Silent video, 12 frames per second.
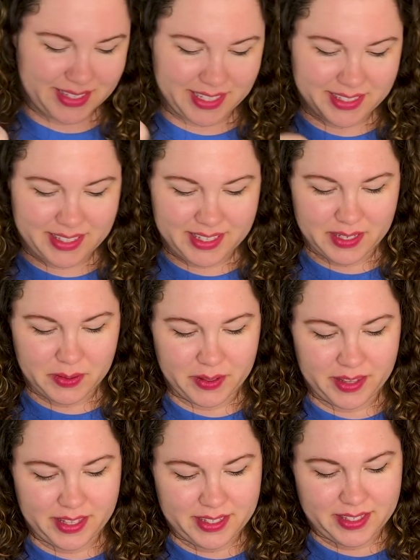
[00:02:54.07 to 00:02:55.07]
Let's see
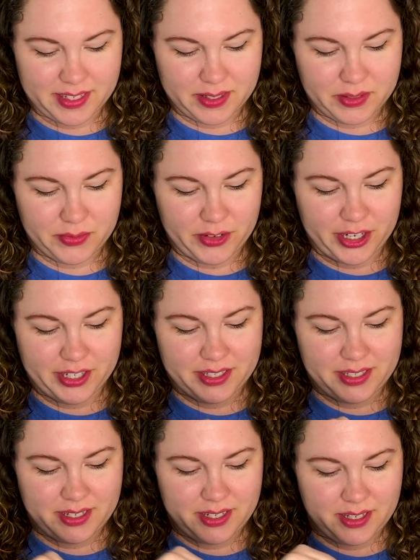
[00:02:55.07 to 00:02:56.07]
what this is
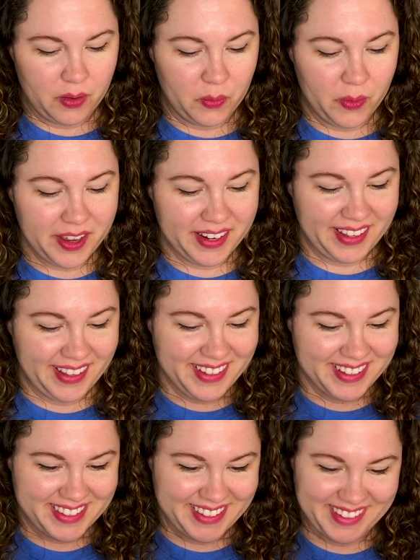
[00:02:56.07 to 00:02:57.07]
first. What
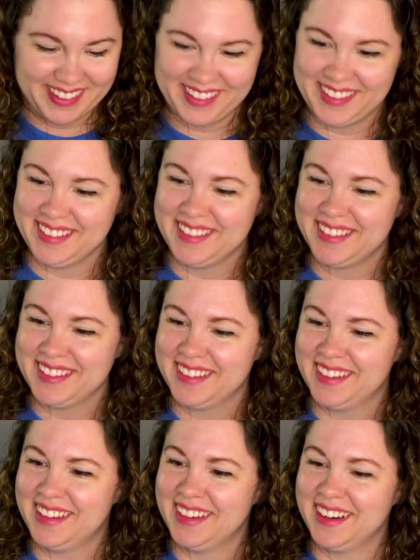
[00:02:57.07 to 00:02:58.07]
is this?
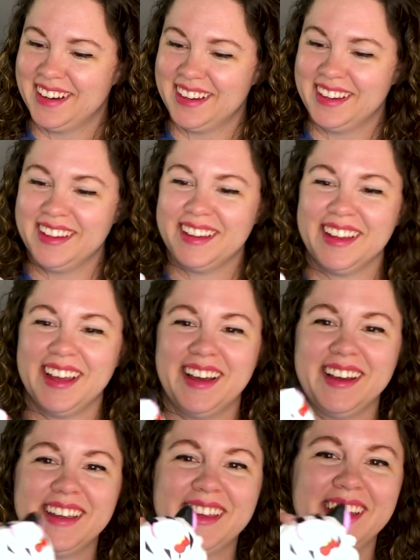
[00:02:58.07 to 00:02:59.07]
Look
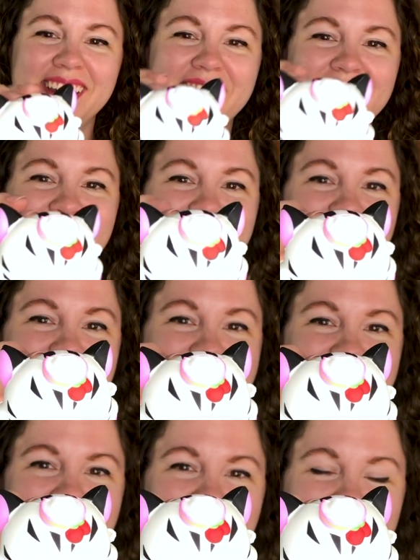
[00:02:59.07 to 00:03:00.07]
how cute. Is
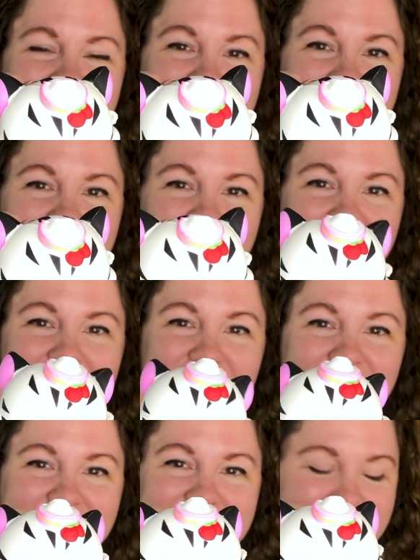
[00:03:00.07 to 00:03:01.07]
that a cat or a